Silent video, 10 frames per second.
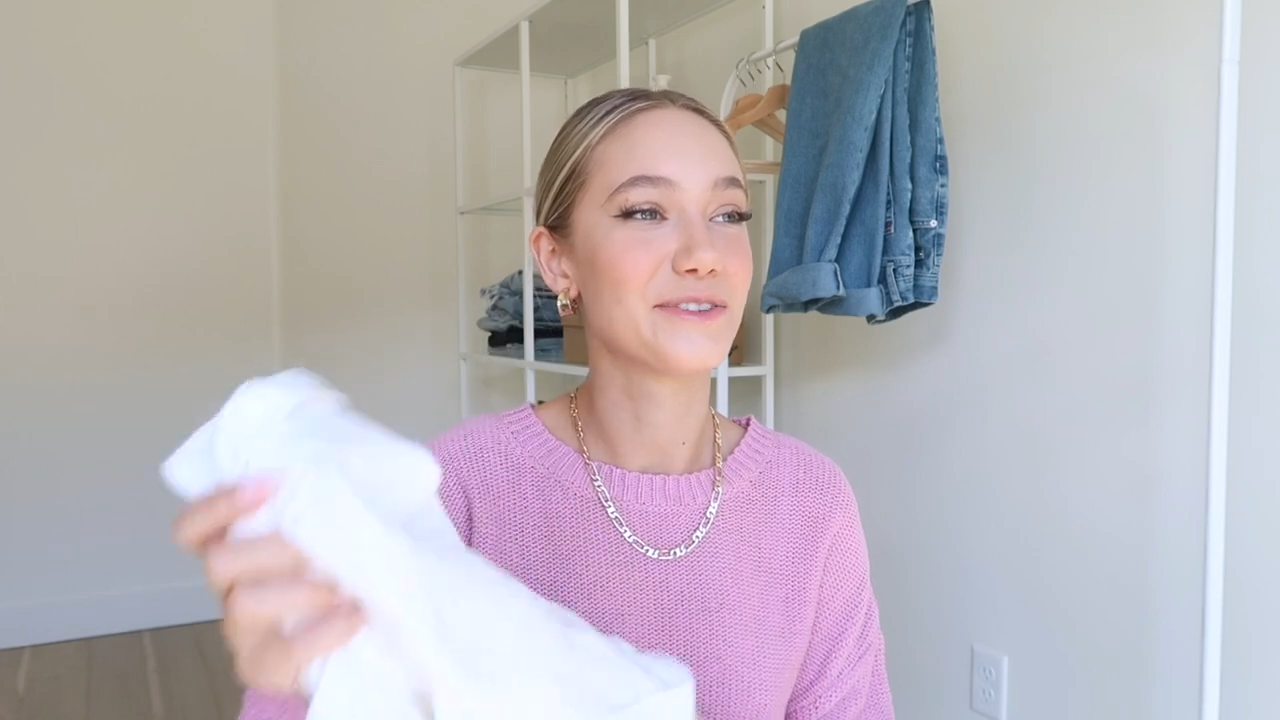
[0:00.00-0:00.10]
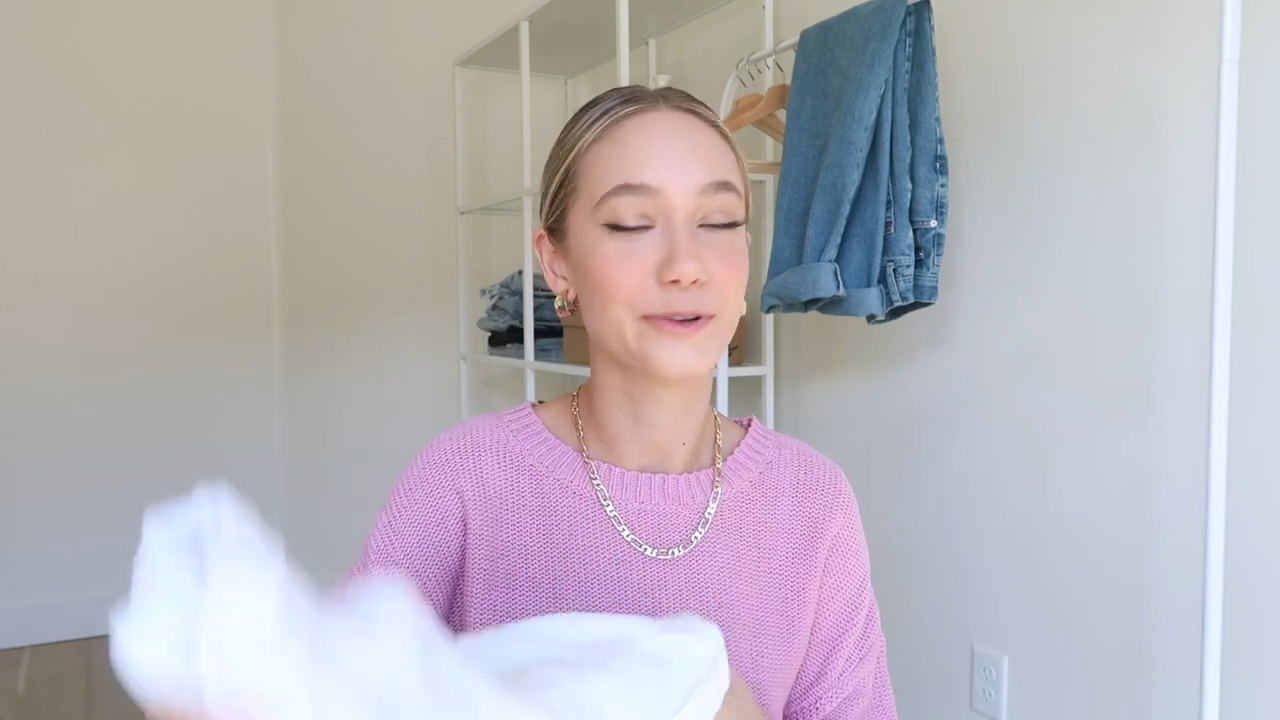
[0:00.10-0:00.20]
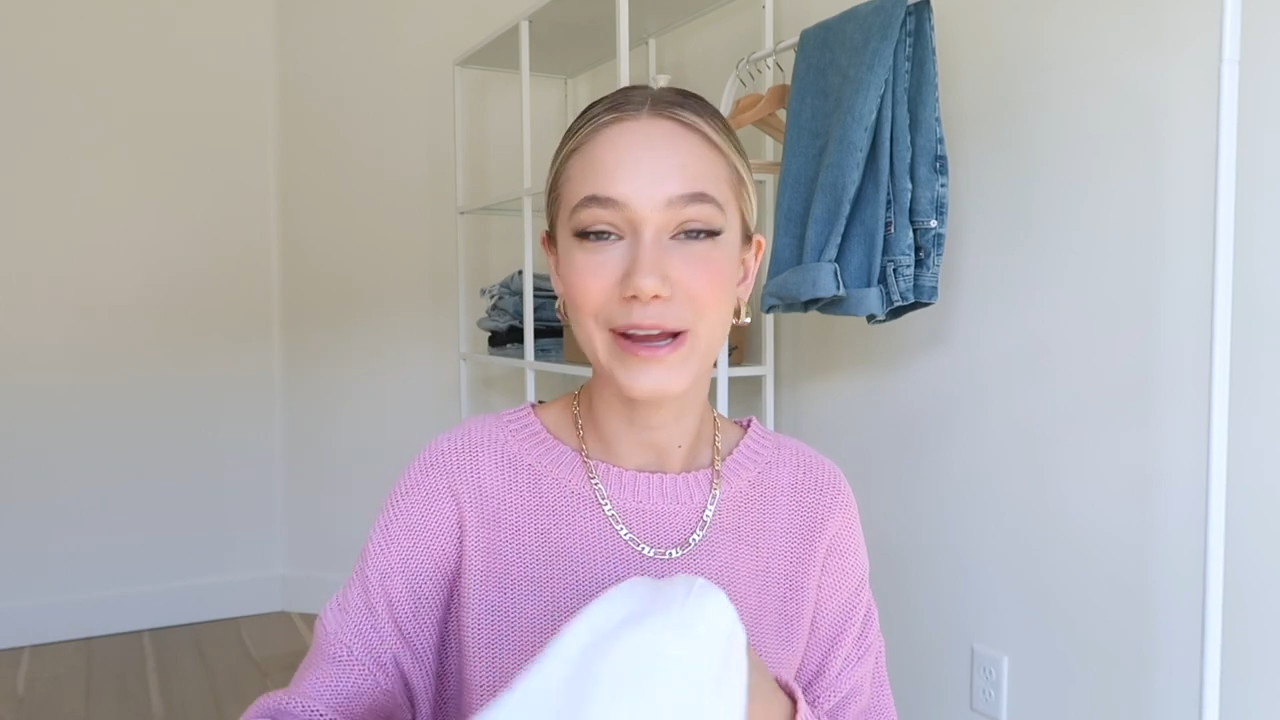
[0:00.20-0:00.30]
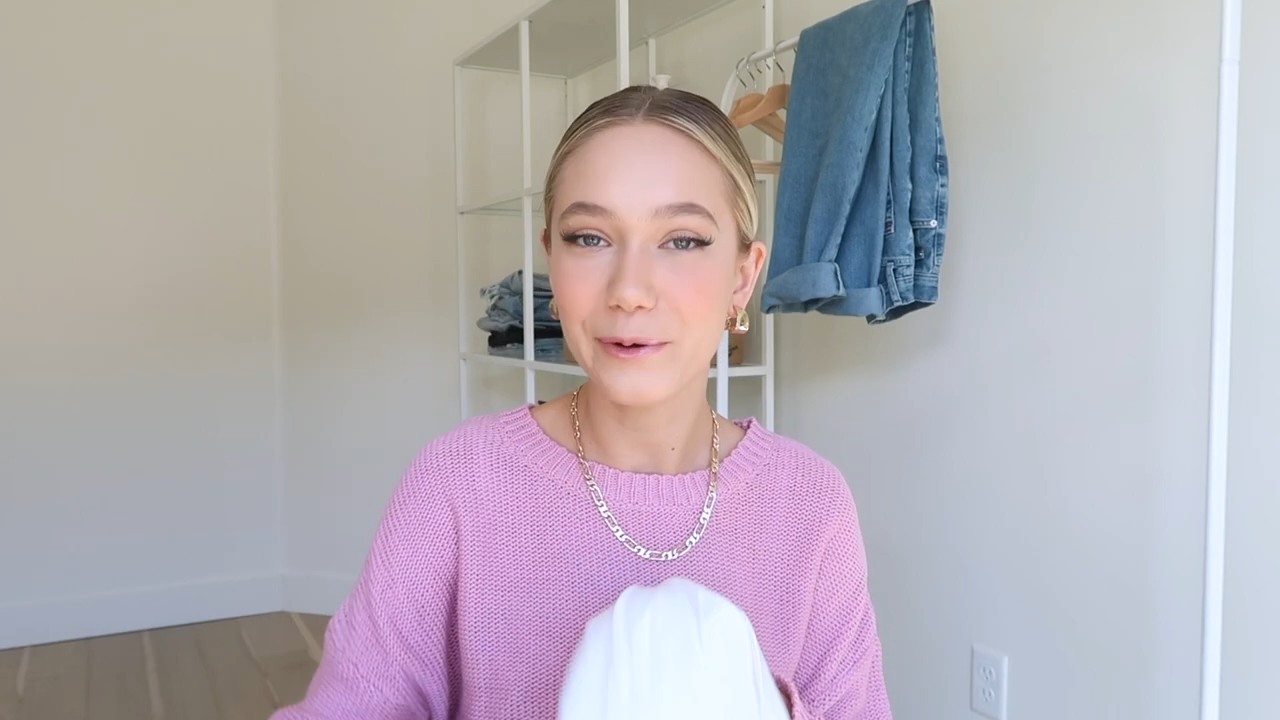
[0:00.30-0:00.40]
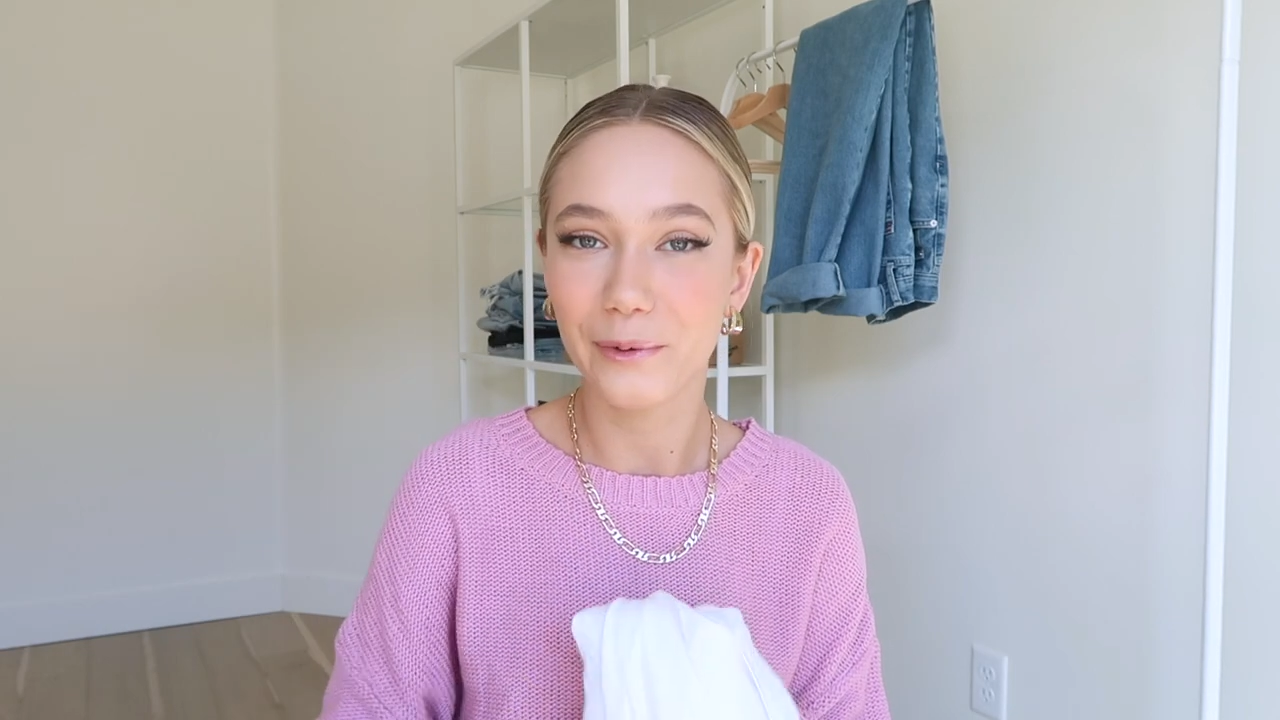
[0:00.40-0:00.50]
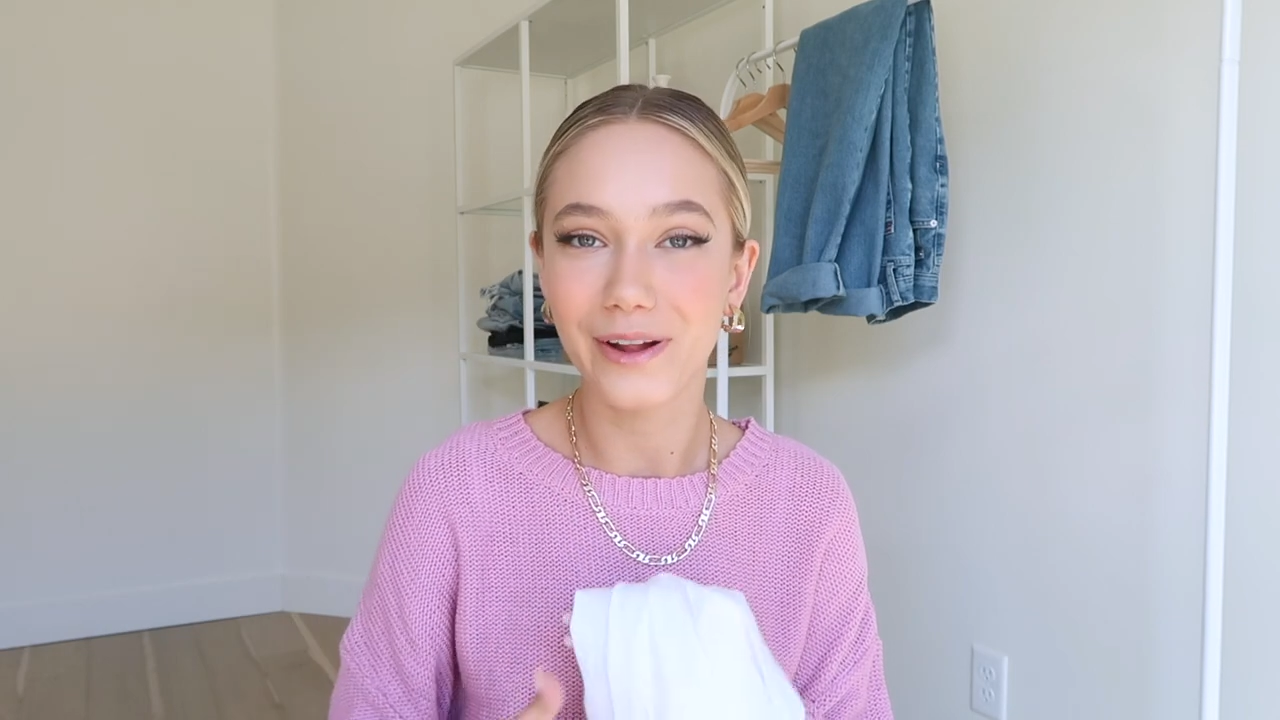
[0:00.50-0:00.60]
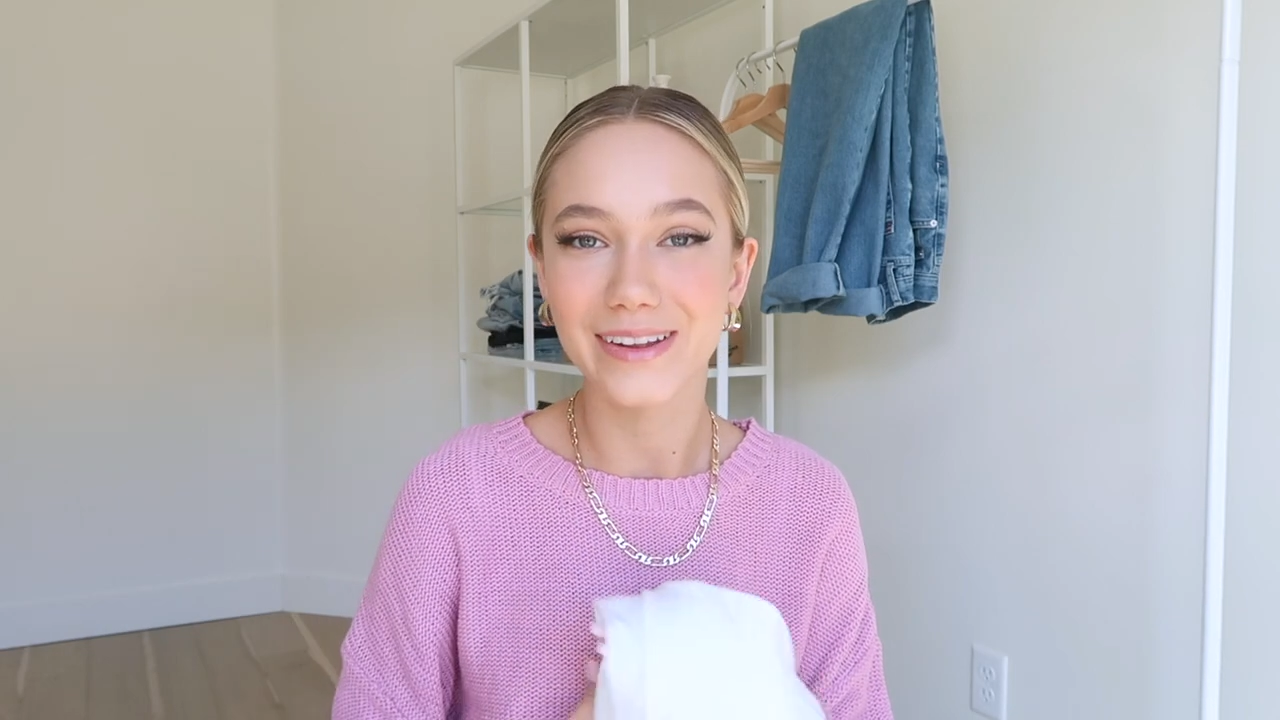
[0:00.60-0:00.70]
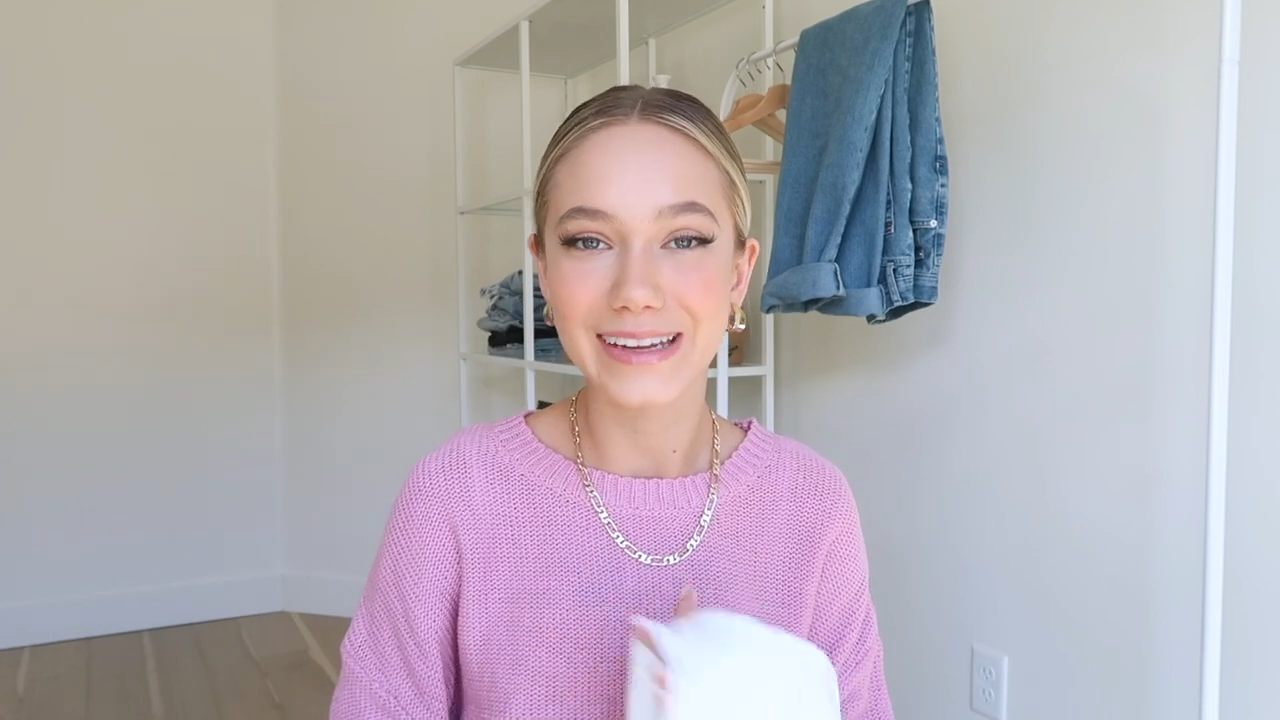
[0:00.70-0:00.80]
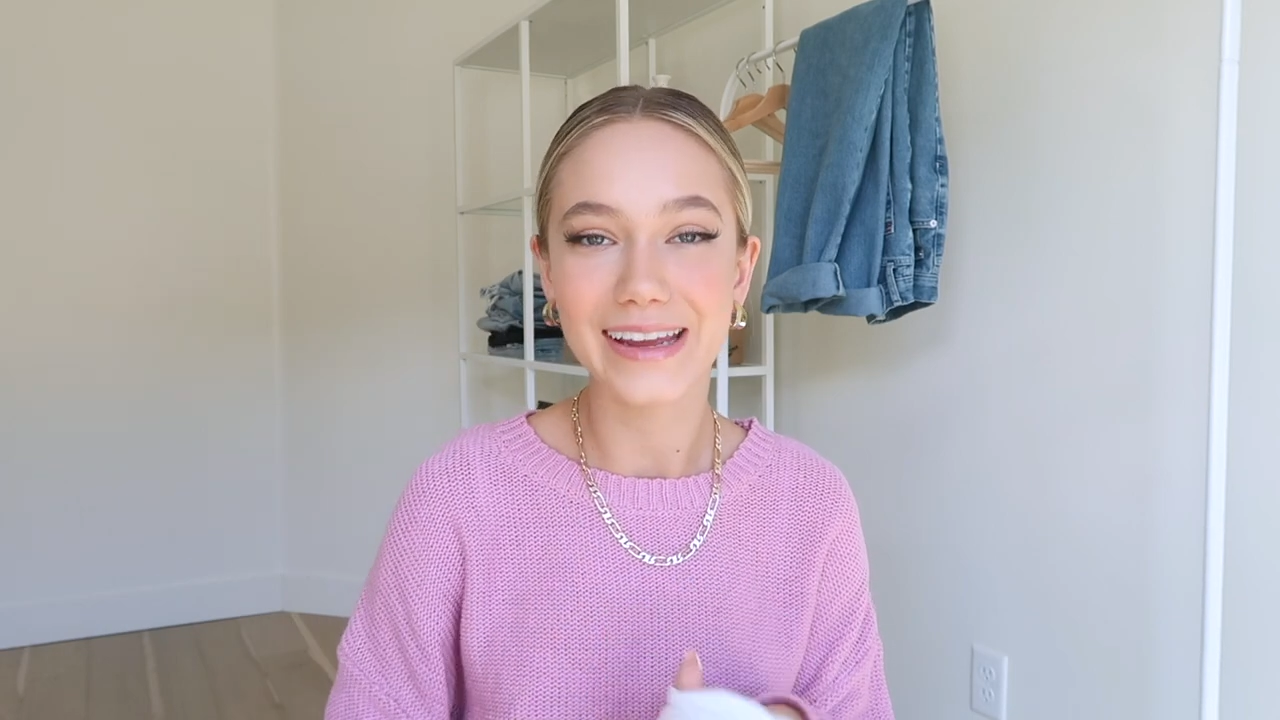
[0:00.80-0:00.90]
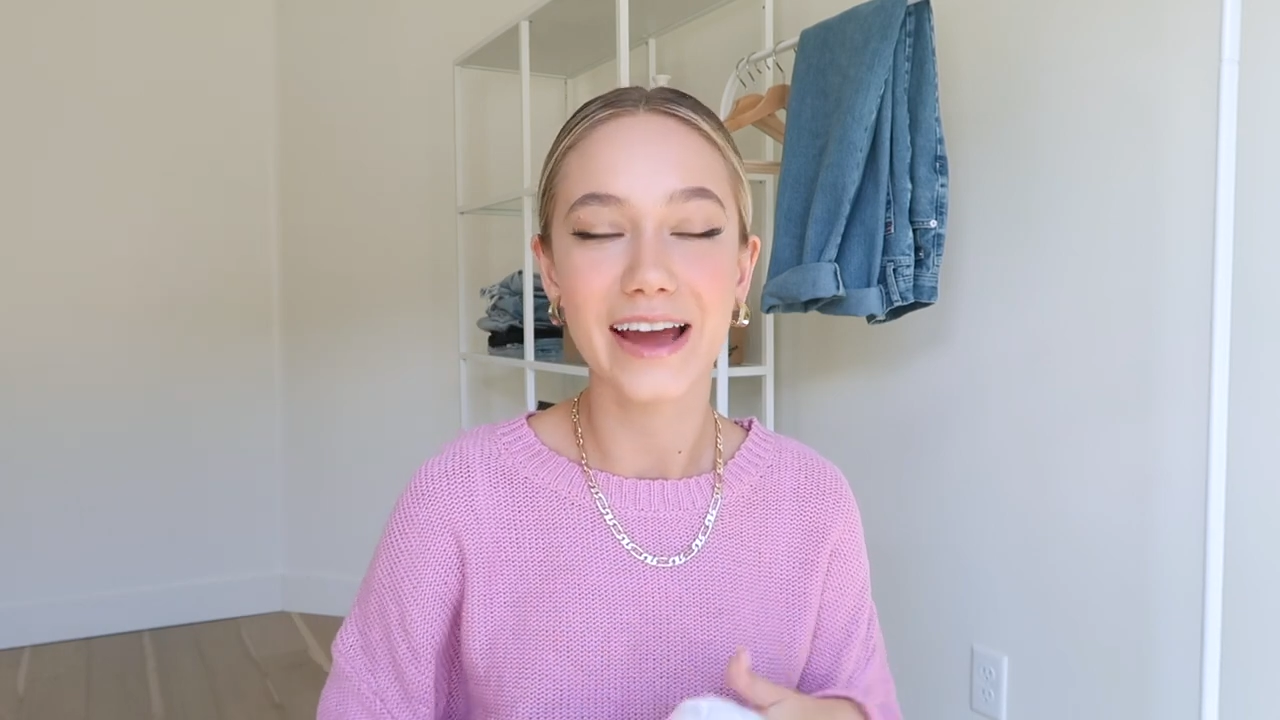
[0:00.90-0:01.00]
Great
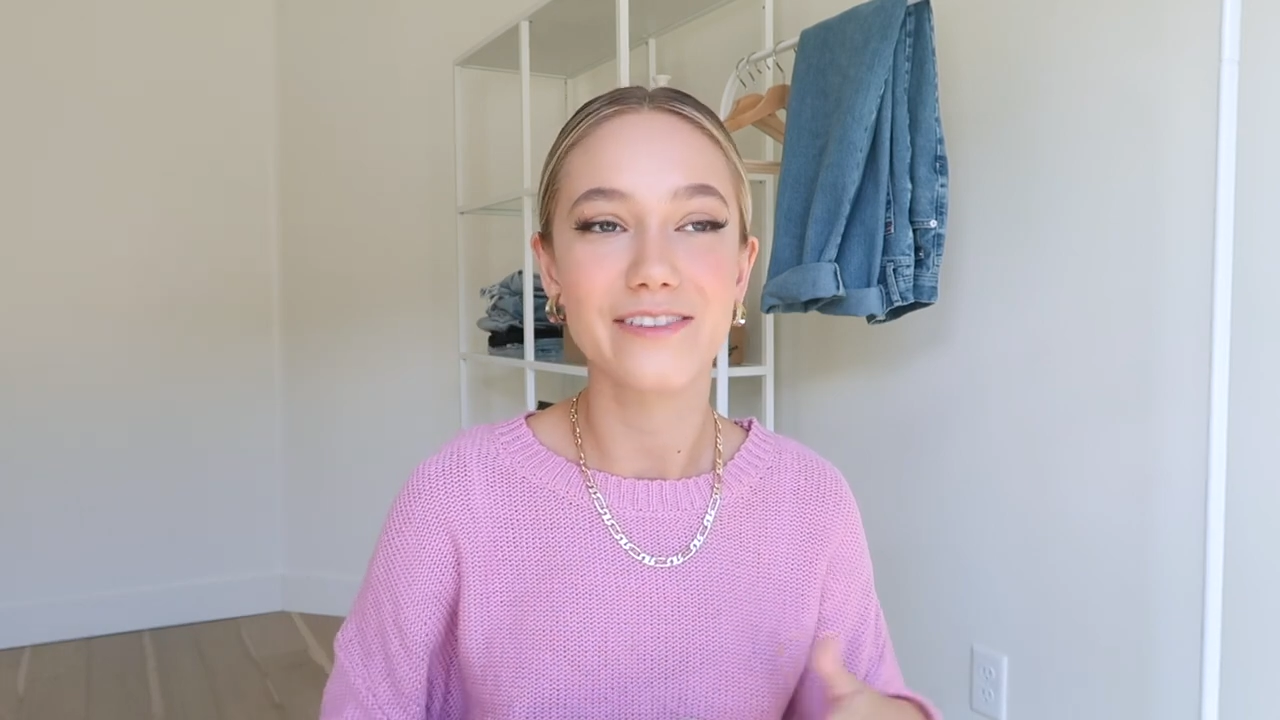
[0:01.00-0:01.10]
quality.